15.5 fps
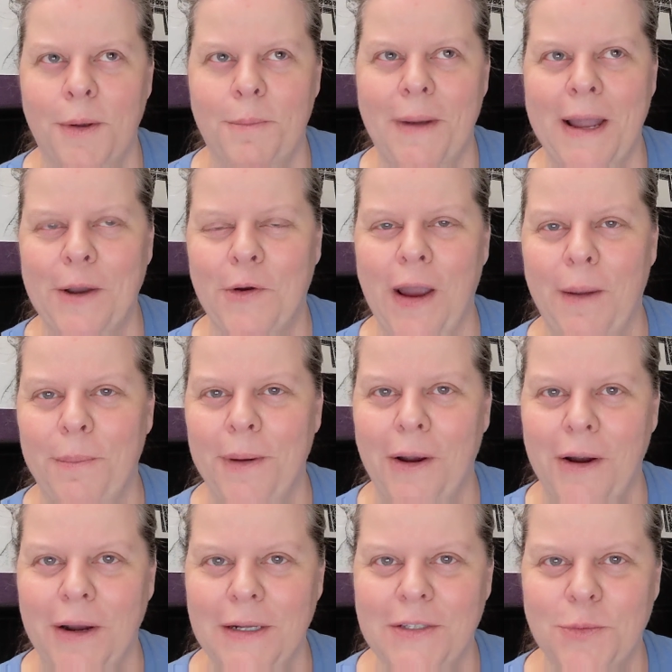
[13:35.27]
My
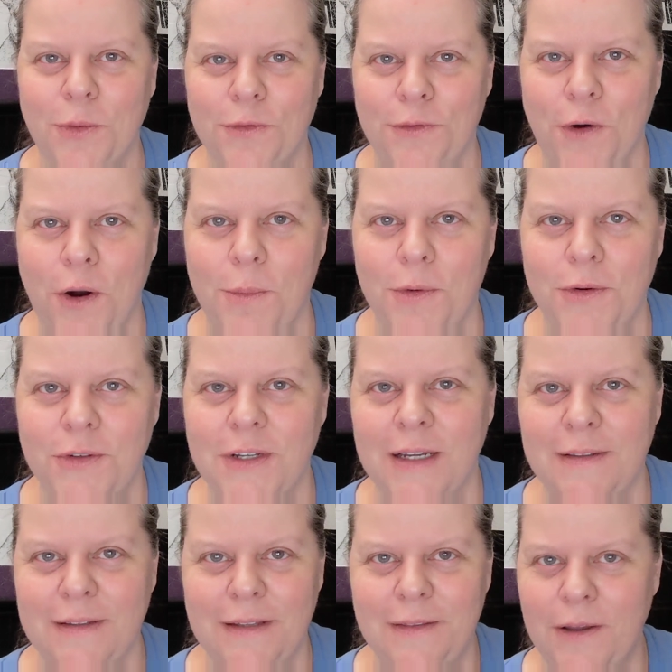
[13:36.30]
grandparents were farmers,
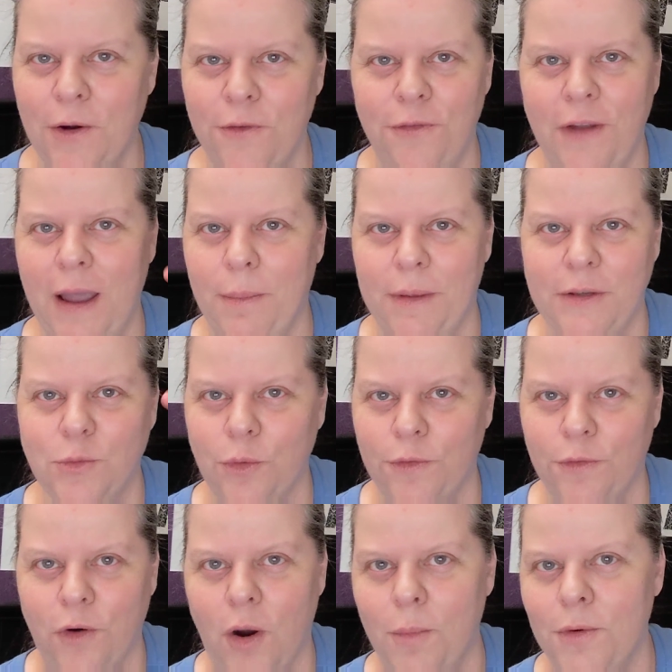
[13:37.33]
and then their families were
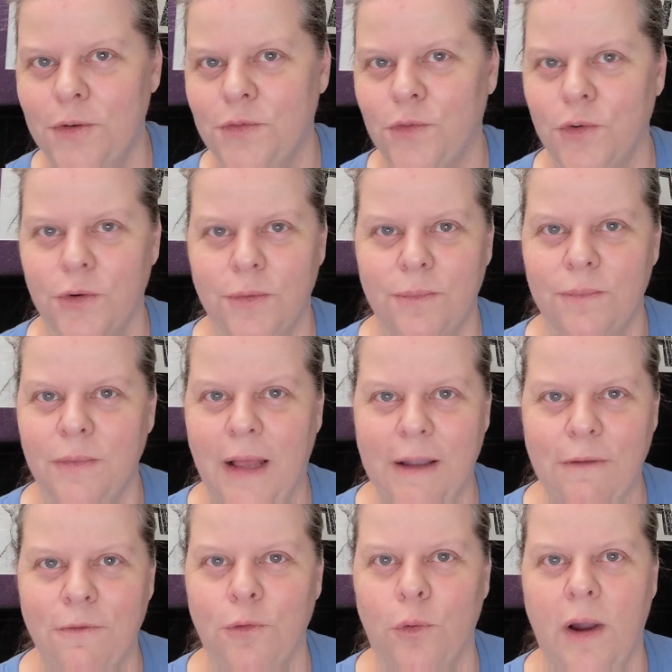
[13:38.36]
farmers for
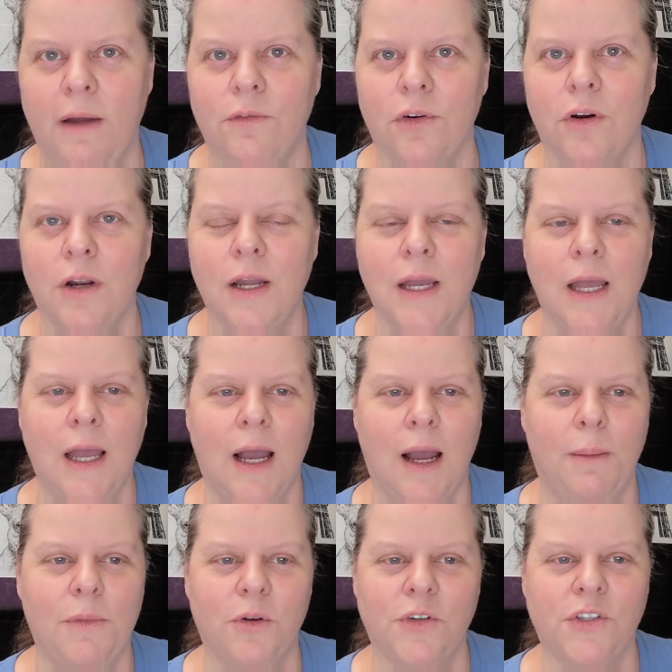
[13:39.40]
like forever.
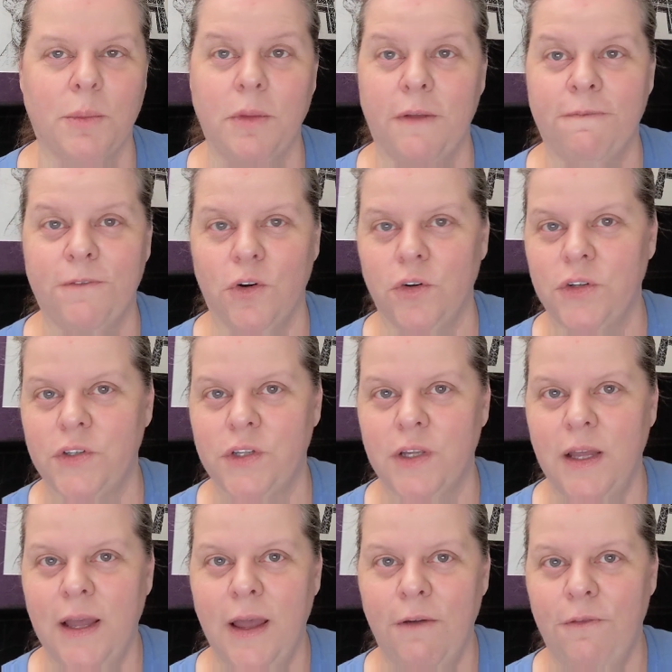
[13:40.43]
They're some of the first
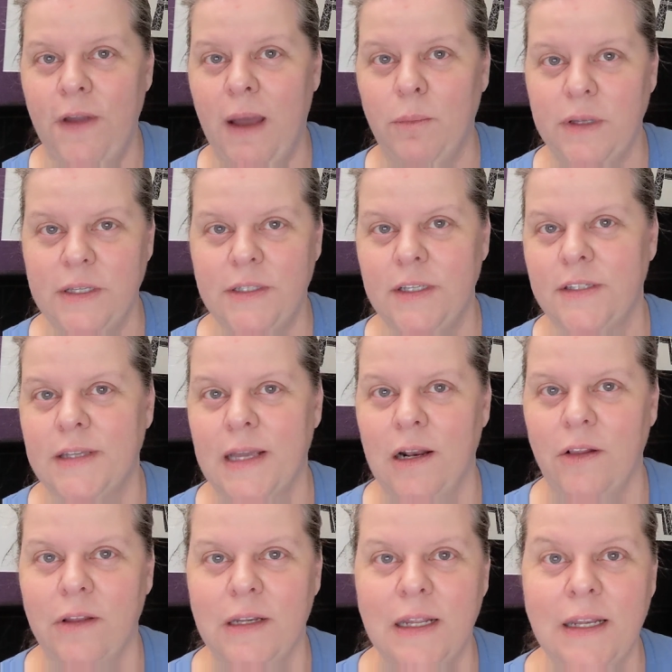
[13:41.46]
families to
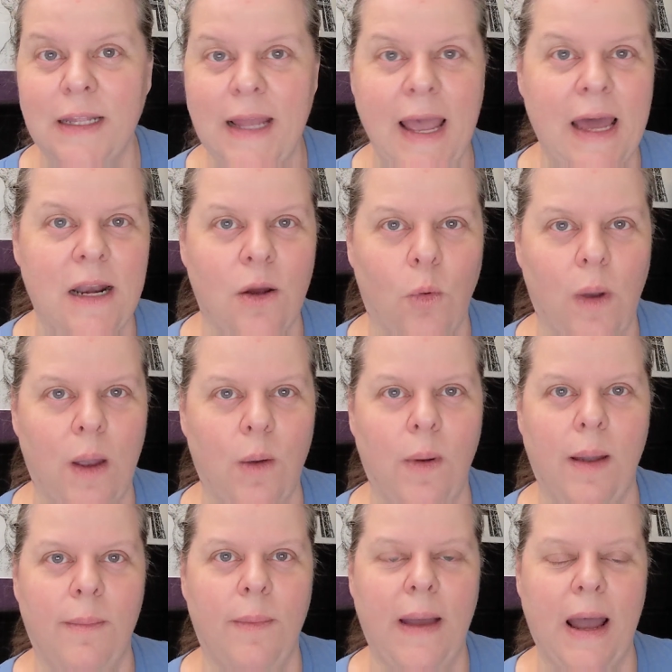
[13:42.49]
settle in Indiana
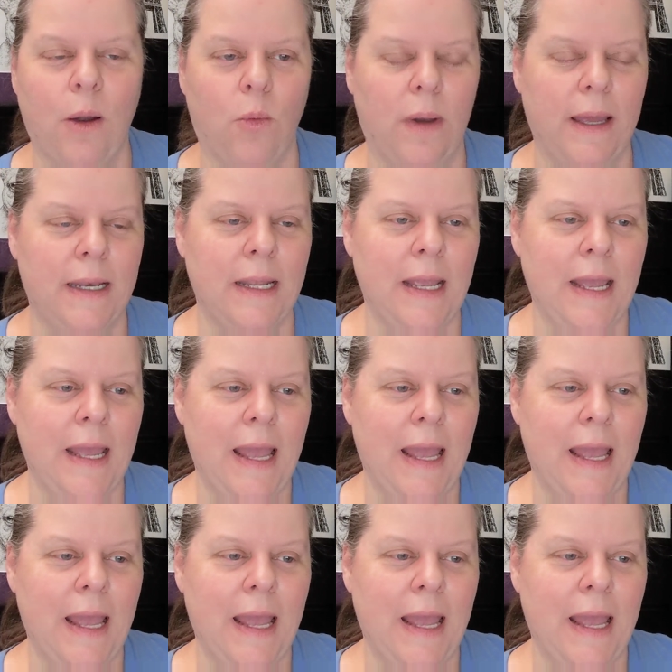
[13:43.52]
way back when.